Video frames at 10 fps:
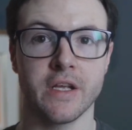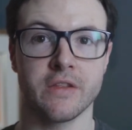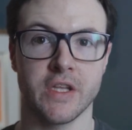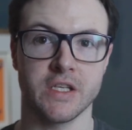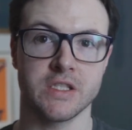
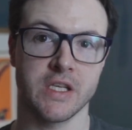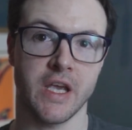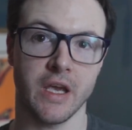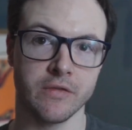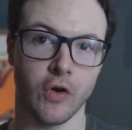things to
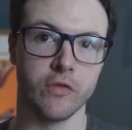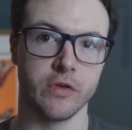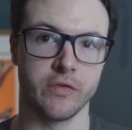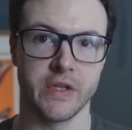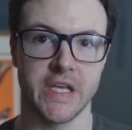get involved
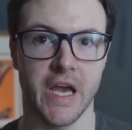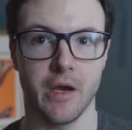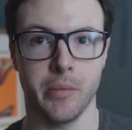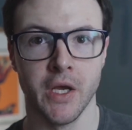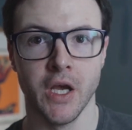with in the
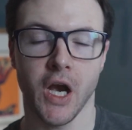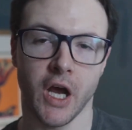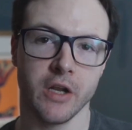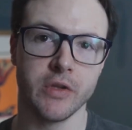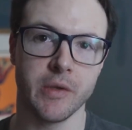app. I
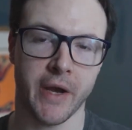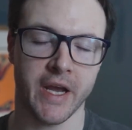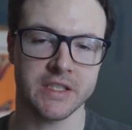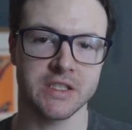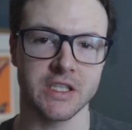know in the
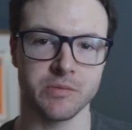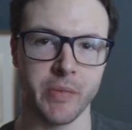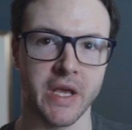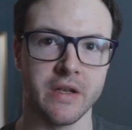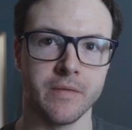past it's
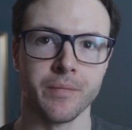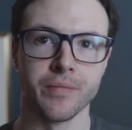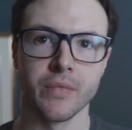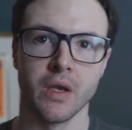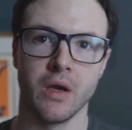been,
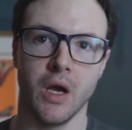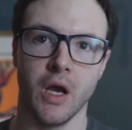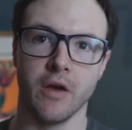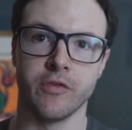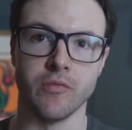
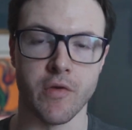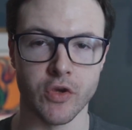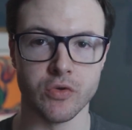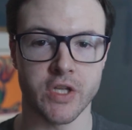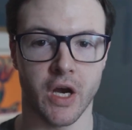from
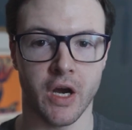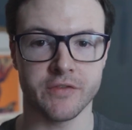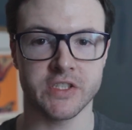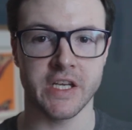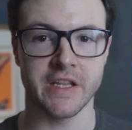reviews that I've
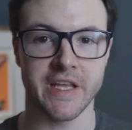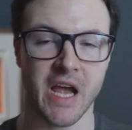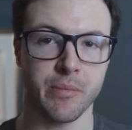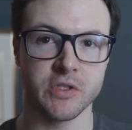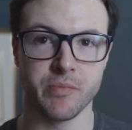seen, the
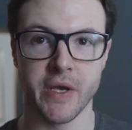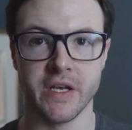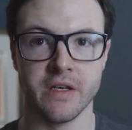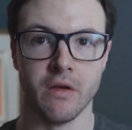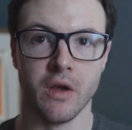app has
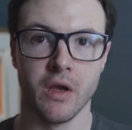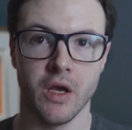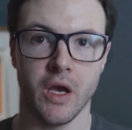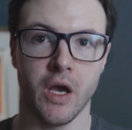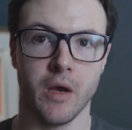been
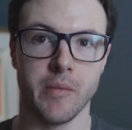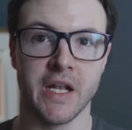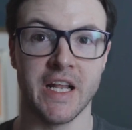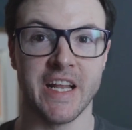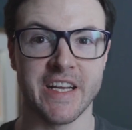a
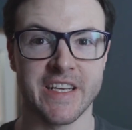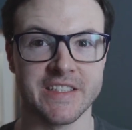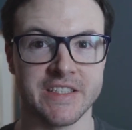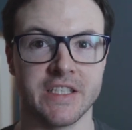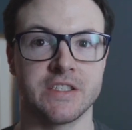little
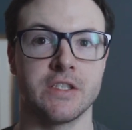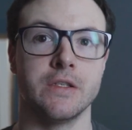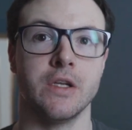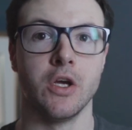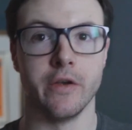
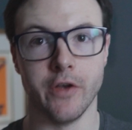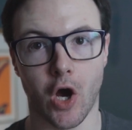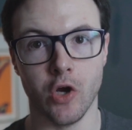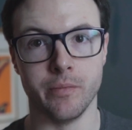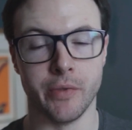inconsistent, not
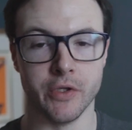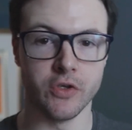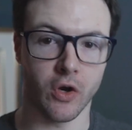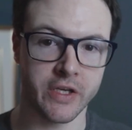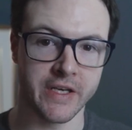open,
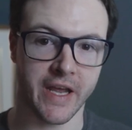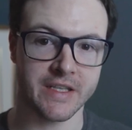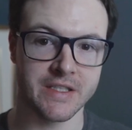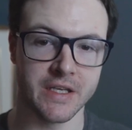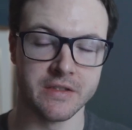not
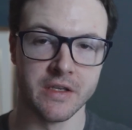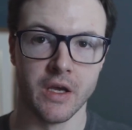connected.